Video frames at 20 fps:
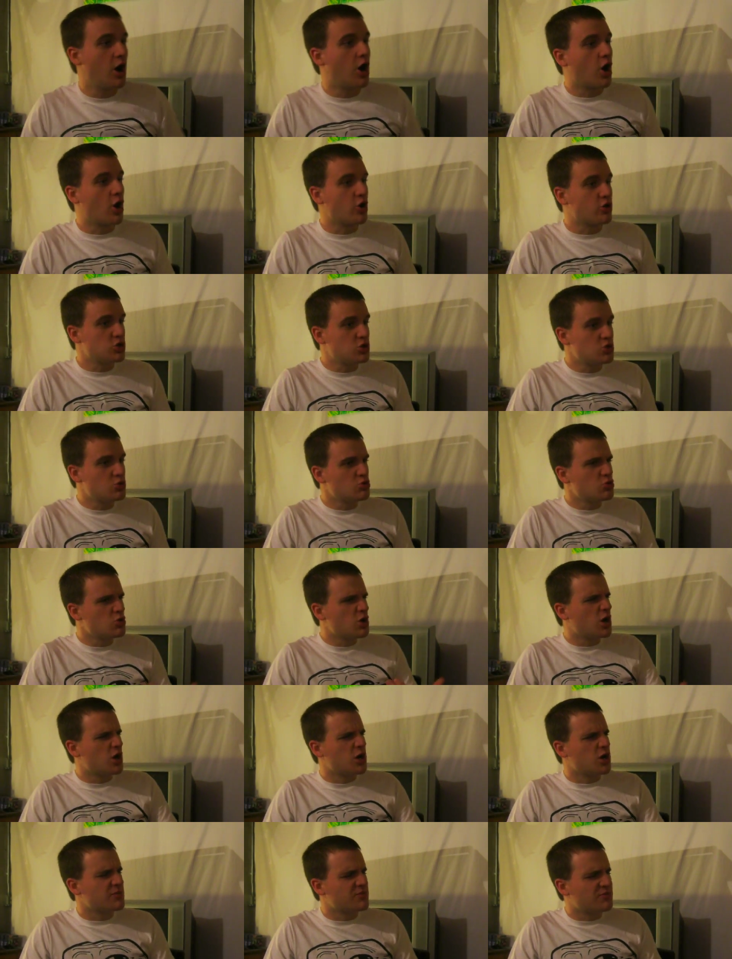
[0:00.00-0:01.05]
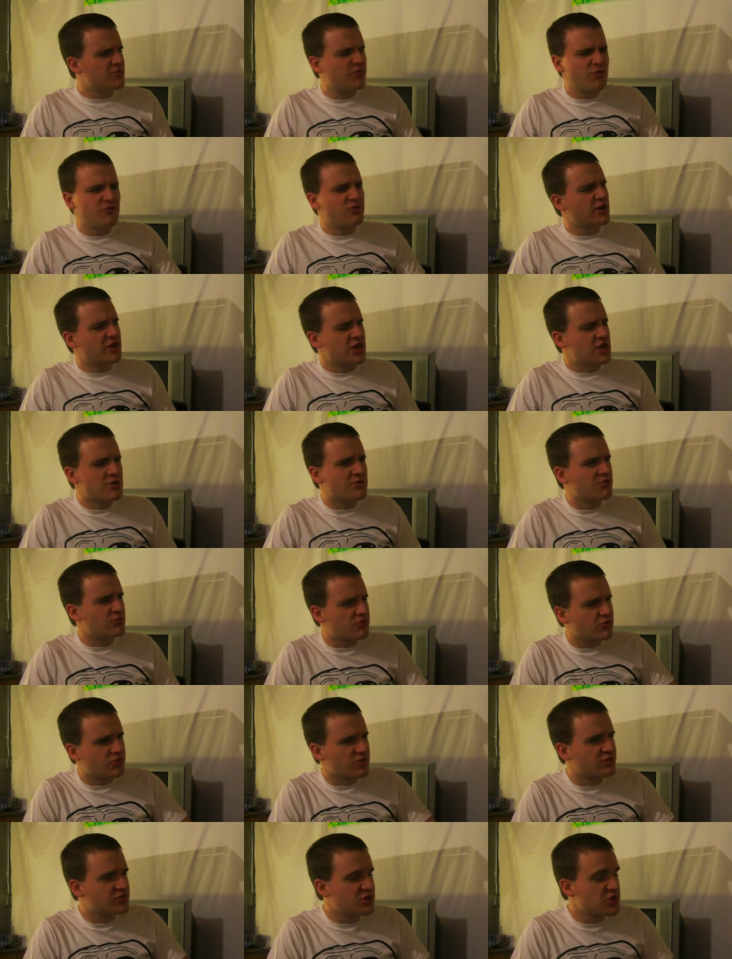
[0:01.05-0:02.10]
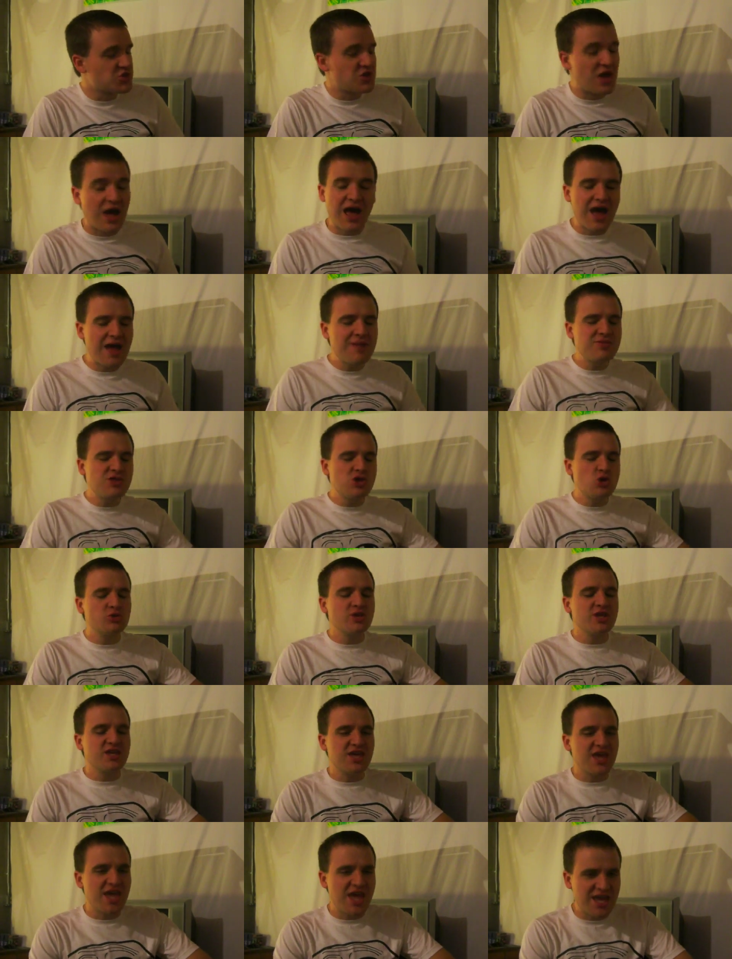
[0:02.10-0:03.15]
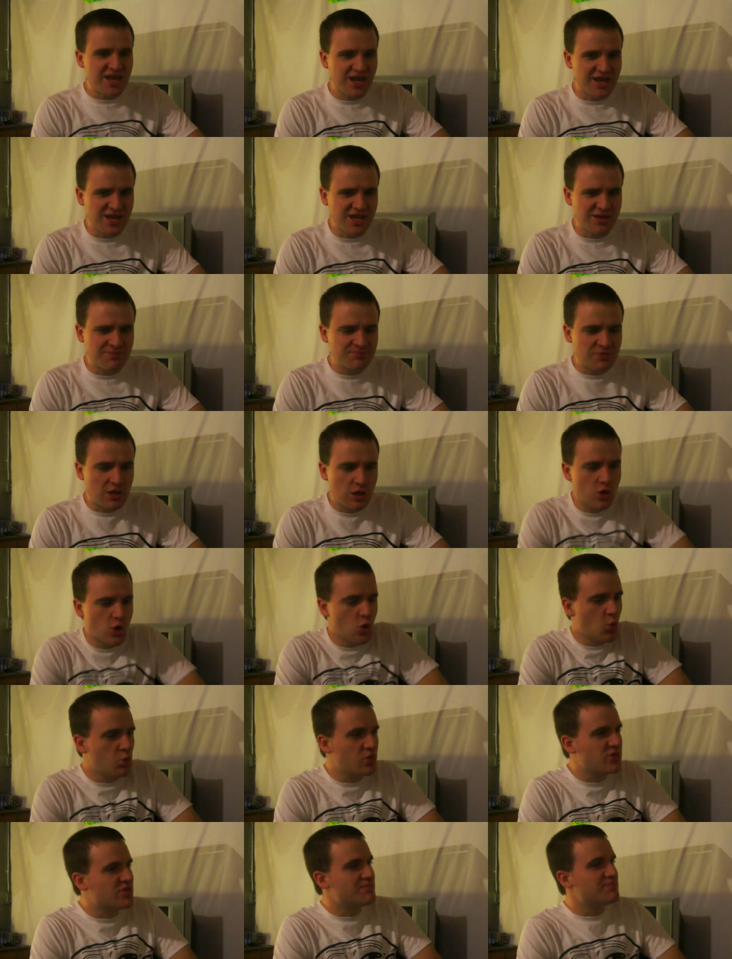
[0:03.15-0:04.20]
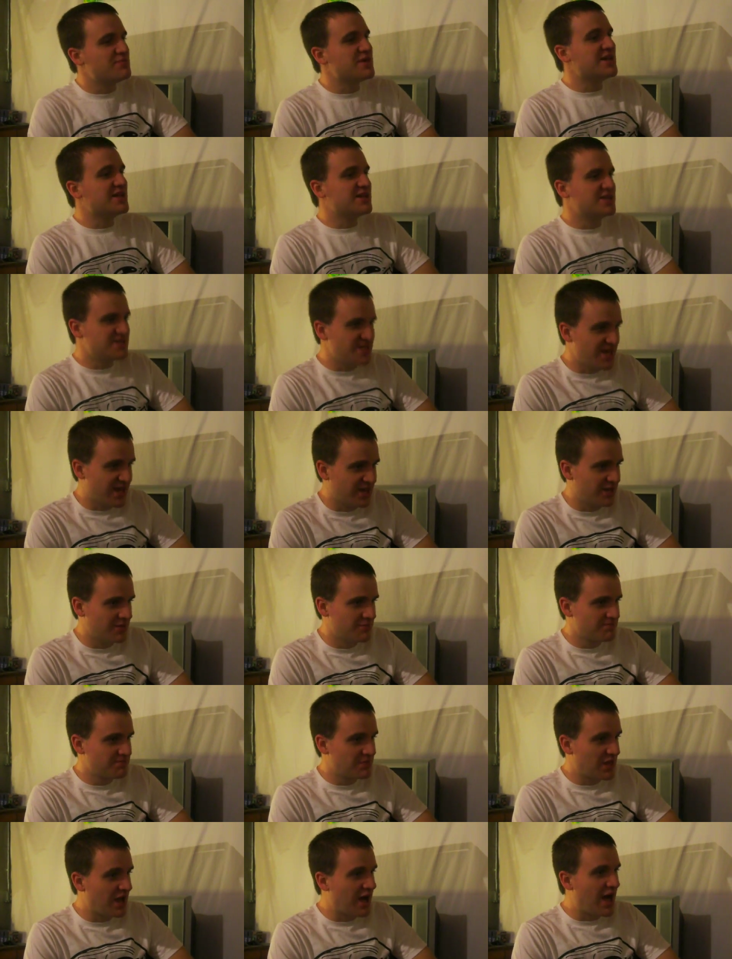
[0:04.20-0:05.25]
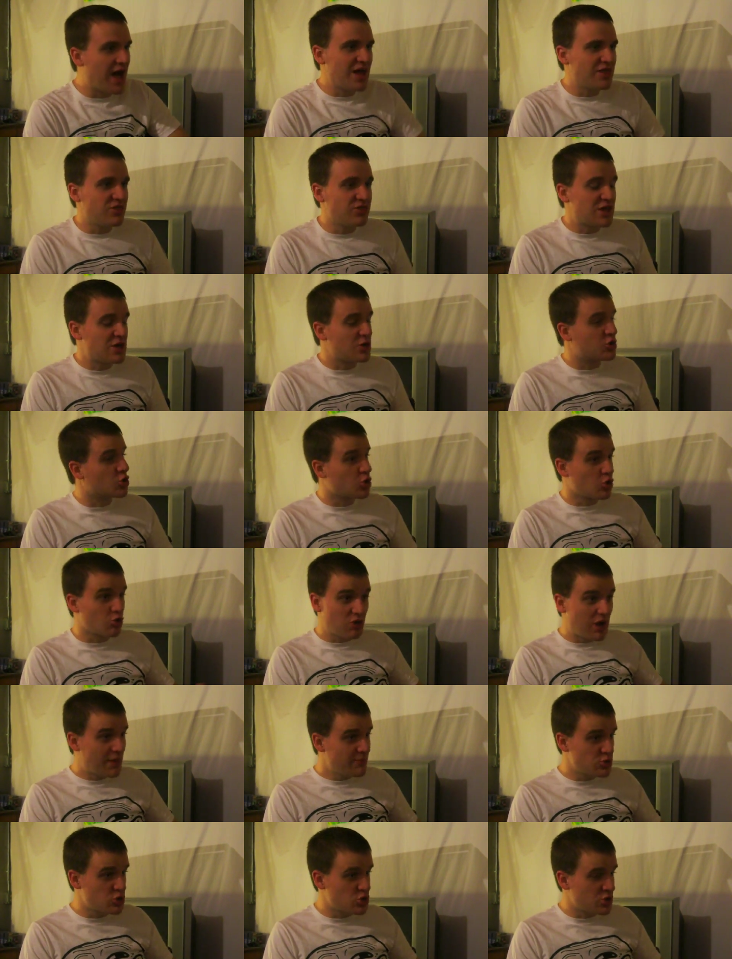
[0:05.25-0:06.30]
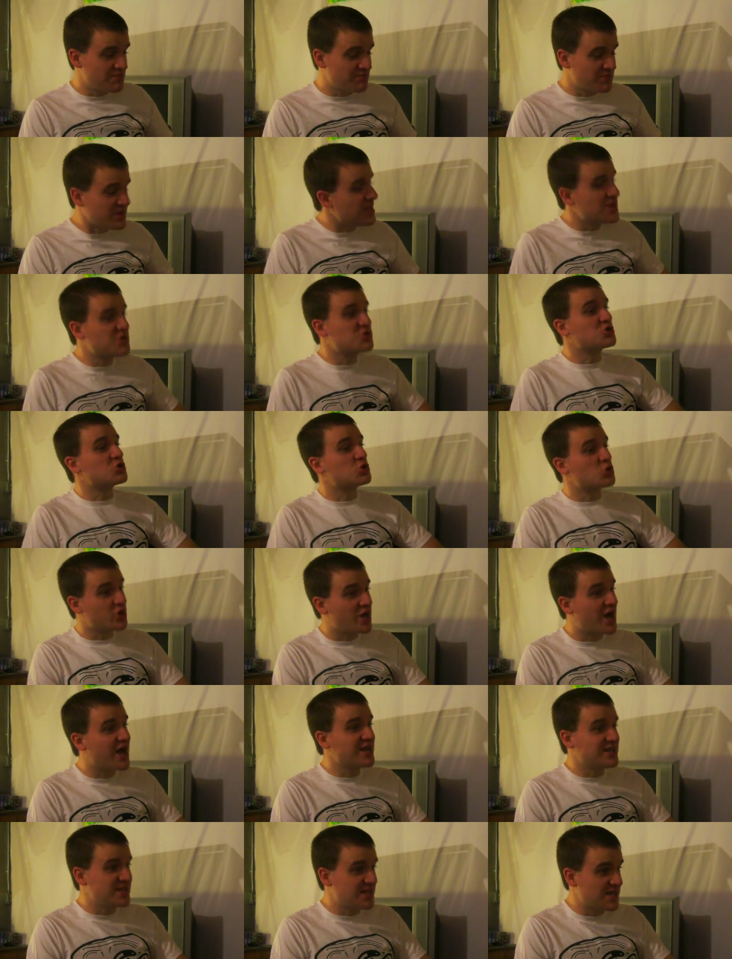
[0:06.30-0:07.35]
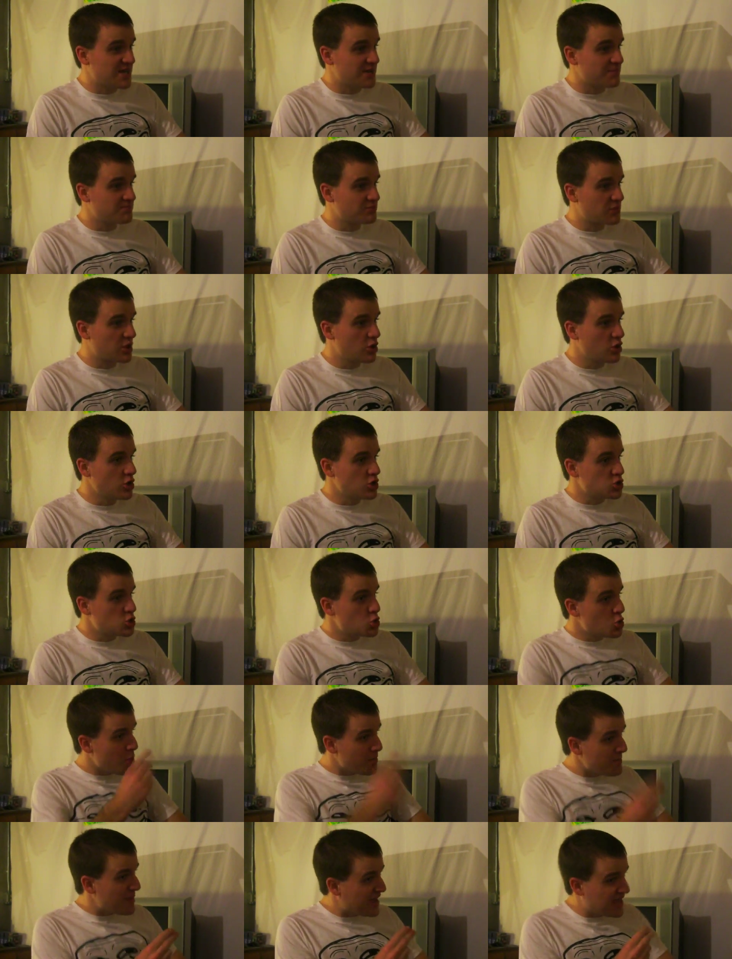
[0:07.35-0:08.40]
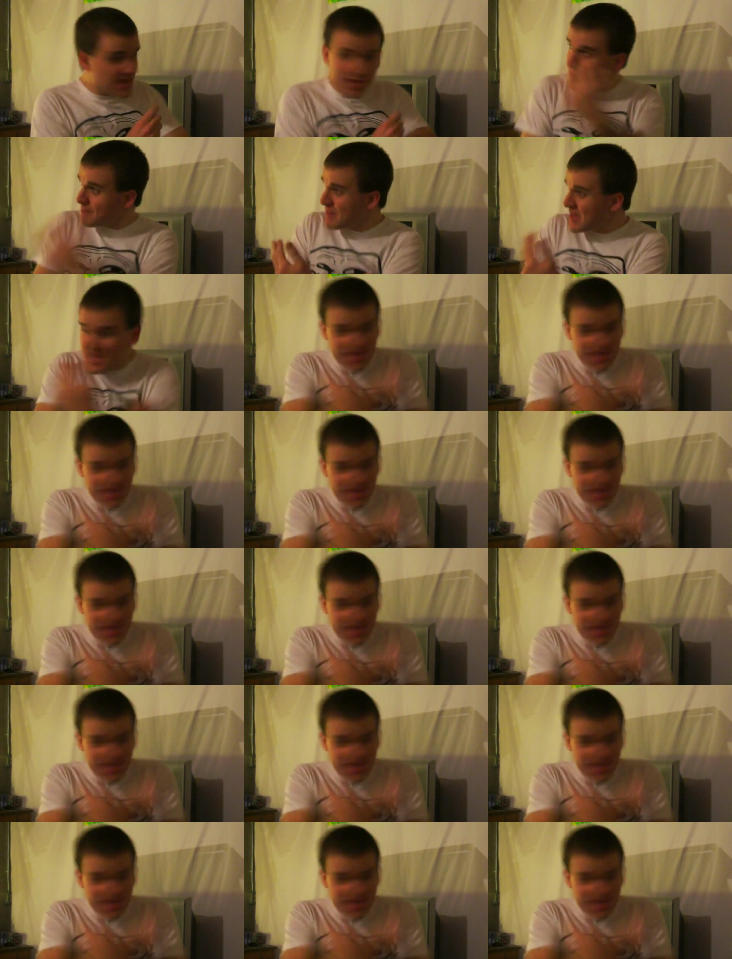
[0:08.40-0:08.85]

Are you fucking frivolous? I'm the only candidate with a big dick. I think corruption is a good idea. You making it.